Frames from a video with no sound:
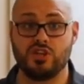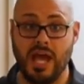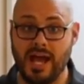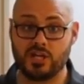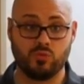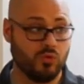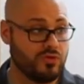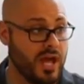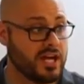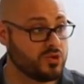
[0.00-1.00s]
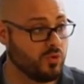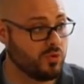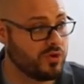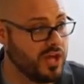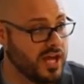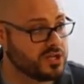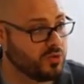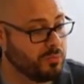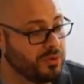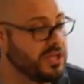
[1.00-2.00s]
The actual, the actual, the
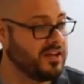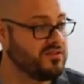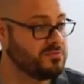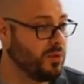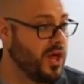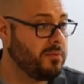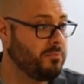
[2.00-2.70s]
actual bleeding of his blood.